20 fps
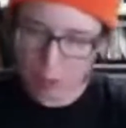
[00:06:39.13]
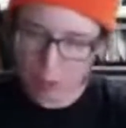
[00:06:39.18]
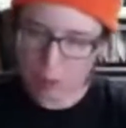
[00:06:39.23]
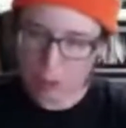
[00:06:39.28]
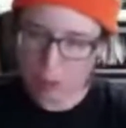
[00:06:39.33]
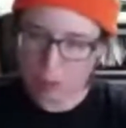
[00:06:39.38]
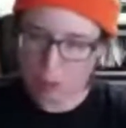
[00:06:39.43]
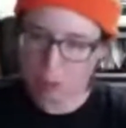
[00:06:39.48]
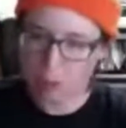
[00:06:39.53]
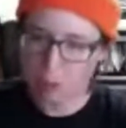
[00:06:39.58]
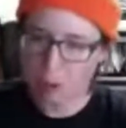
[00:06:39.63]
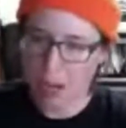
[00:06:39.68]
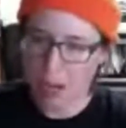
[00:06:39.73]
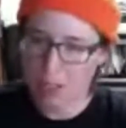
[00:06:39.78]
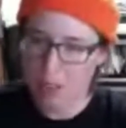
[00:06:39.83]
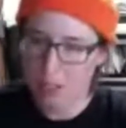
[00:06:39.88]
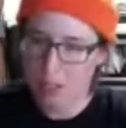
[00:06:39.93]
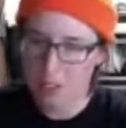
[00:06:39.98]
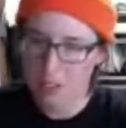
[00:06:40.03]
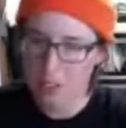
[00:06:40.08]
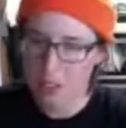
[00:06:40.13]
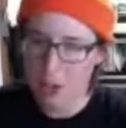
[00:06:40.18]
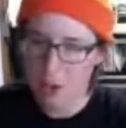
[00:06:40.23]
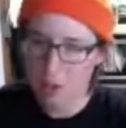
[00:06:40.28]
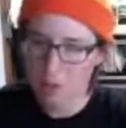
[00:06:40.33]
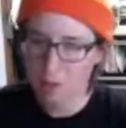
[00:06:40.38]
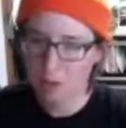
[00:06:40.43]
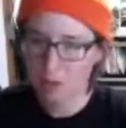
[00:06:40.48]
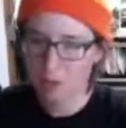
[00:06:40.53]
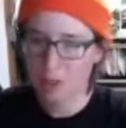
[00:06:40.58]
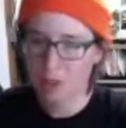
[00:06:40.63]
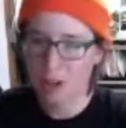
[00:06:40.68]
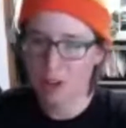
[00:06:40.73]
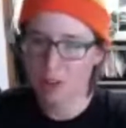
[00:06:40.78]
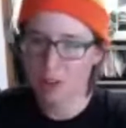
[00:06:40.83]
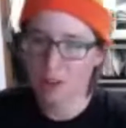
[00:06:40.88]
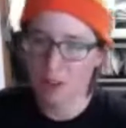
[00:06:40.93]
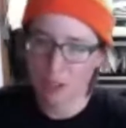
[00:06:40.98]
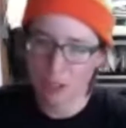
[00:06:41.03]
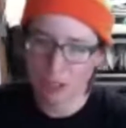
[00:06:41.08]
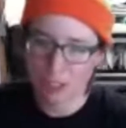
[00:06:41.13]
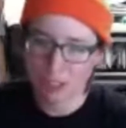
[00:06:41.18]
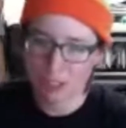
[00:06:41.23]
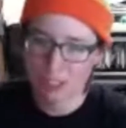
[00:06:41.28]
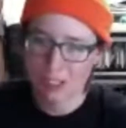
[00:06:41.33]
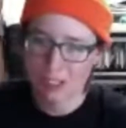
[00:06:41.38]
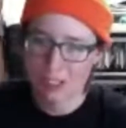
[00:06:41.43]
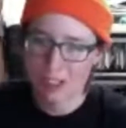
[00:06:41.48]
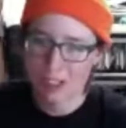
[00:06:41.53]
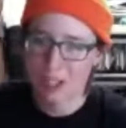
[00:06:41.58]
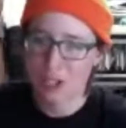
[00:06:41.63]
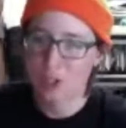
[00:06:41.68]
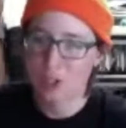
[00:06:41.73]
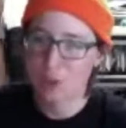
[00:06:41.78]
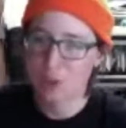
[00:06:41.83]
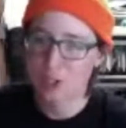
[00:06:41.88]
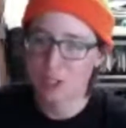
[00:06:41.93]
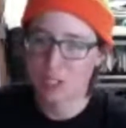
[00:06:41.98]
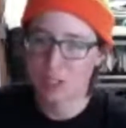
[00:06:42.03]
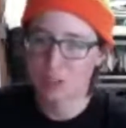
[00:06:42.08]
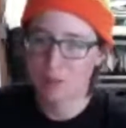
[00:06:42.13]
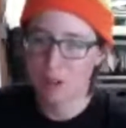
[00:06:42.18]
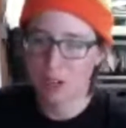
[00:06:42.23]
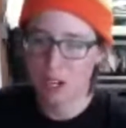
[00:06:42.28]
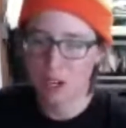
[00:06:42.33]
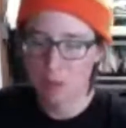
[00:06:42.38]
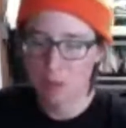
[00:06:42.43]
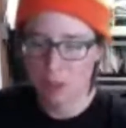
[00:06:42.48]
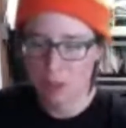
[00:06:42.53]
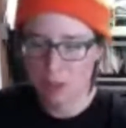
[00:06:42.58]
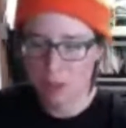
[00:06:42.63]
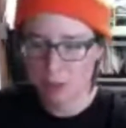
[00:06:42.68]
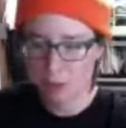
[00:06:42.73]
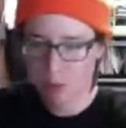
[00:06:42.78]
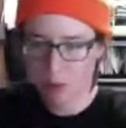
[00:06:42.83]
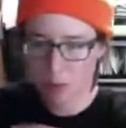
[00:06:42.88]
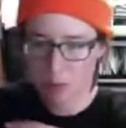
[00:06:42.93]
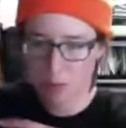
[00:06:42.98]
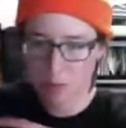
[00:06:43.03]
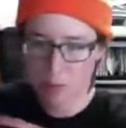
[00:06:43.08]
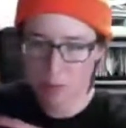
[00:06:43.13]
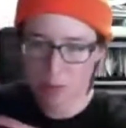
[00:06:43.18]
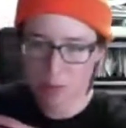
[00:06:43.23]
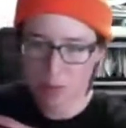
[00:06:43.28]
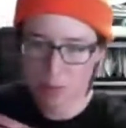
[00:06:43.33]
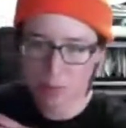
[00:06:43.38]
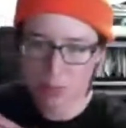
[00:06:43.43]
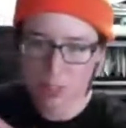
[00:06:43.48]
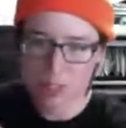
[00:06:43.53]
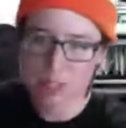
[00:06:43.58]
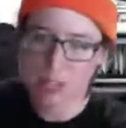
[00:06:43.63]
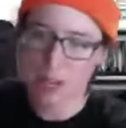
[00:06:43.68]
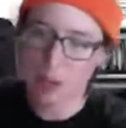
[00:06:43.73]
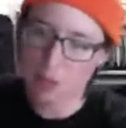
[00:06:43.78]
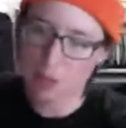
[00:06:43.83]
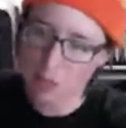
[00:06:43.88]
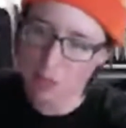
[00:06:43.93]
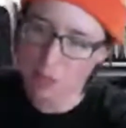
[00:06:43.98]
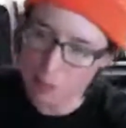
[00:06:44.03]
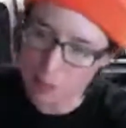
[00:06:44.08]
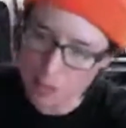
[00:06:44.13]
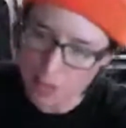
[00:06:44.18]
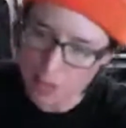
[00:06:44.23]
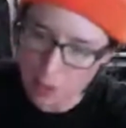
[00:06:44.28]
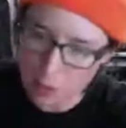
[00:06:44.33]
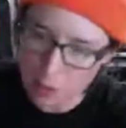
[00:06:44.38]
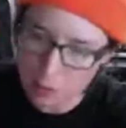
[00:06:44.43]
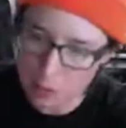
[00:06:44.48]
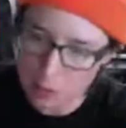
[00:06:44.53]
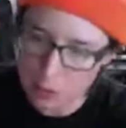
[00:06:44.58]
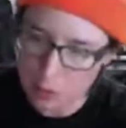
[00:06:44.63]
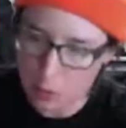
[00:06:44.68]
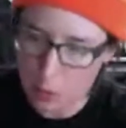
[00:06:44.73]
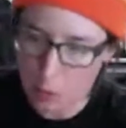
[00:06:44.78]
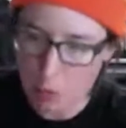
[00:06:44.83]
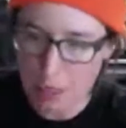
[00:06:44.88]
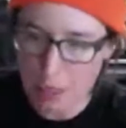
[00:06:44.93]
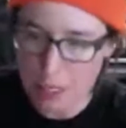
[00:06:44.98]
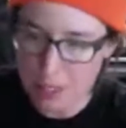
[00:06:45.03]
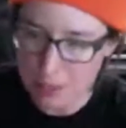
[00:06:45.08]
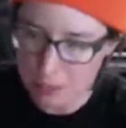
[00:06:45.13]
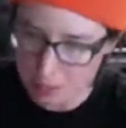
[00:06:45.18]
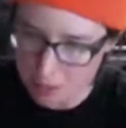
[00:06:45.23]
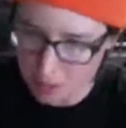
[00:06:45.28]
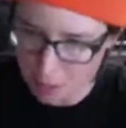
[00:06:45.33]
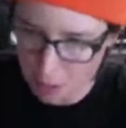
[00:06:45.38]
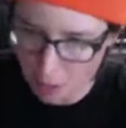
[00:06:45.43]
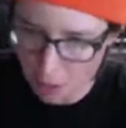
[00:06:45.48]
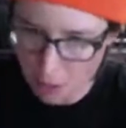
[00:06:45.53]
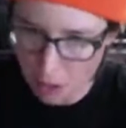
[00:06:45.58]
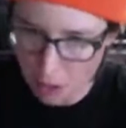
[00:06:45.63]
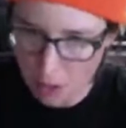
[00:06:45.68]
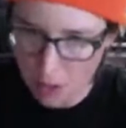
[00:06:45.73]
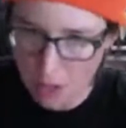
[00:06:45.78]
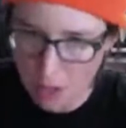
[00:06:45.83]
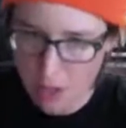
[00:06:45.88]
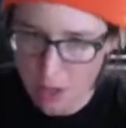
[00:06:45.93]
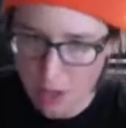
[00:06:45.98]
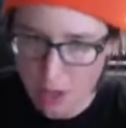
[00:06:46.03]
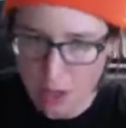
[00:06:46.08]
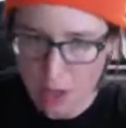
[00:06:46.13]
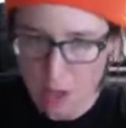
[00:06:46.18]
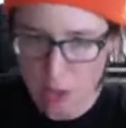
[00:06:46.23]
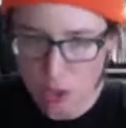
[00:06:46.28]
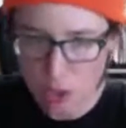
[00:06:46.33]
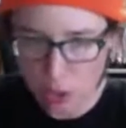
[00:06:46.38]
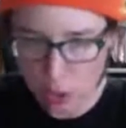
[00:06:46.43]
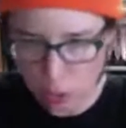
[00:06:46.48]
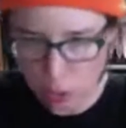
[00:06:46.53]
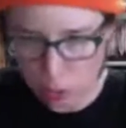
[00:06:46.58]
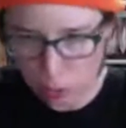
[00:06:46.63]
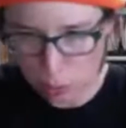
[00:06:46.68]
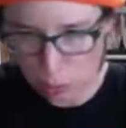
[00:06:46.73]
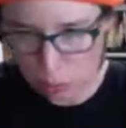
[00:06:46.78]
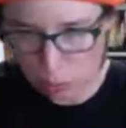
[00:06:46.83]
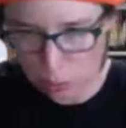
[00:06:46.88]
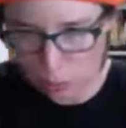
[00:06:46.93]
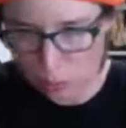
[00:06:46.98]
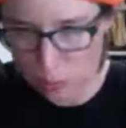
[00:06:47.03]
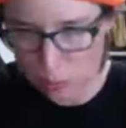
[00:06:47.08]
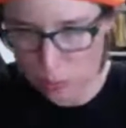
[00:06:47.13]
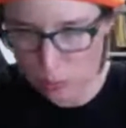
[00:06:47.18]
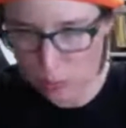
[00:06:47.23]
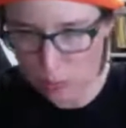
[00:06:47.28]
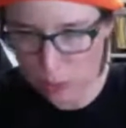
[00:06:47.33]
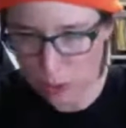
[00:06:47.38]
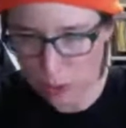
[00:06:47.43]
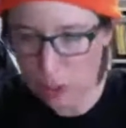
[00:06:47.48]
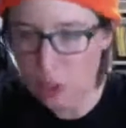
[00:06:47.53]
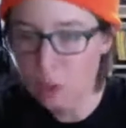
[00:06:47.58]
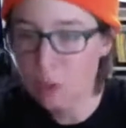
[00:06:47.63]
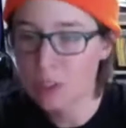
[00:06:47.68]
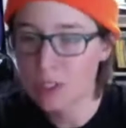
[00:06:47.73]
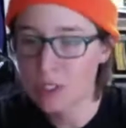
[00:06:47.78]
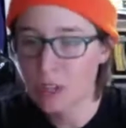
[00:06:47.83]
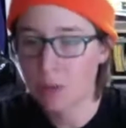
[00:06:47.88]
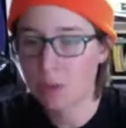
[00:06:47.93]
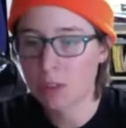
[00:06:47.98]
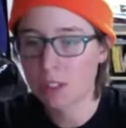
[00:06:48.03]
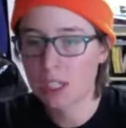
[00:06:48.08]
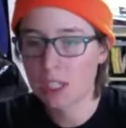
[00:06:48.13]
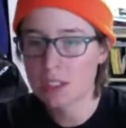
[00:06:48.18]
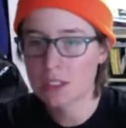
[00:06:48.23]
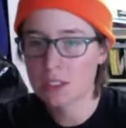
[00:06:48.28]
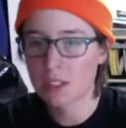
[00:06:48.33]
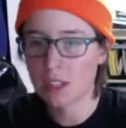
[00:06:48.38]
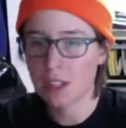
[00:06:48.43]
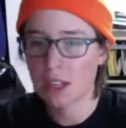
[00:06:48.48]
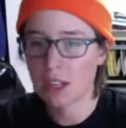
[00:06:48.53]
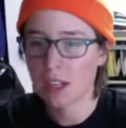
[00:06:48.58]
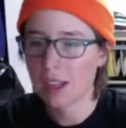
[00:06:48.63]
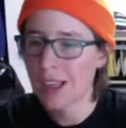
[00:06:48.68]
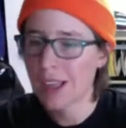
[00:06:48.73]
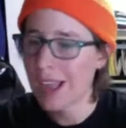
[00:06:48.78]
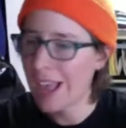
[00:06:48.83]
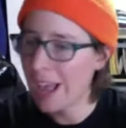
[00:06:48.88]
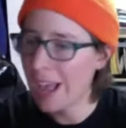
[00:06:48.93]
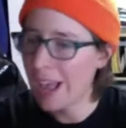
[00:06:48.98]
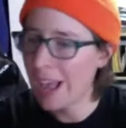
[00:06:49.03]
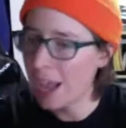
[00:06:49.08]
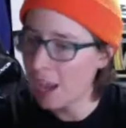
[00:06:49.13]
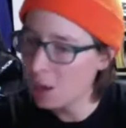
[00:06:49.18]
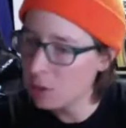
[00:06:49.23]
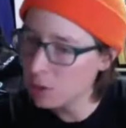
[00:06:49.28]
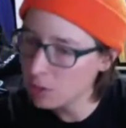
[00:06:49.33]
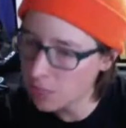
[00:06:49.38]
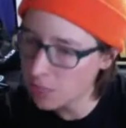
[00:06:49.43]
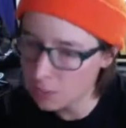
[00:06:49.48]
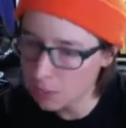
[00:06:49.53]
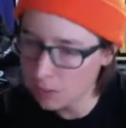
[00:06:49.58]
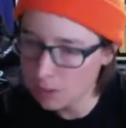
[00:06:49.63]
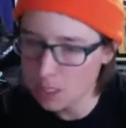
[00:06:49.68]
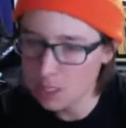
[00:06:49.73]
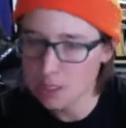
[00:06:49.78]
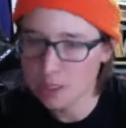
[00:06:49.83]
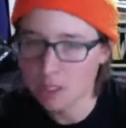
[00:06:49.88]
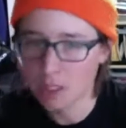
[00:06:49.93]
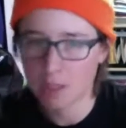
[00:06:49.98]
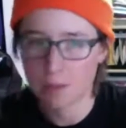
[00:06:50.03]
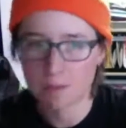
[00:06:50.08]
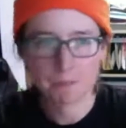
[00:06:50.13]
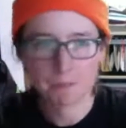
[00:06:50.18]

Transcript: facets of our acoustic environment, from the sounds themselves and the places they are, to the humans that were listening, how they were listening,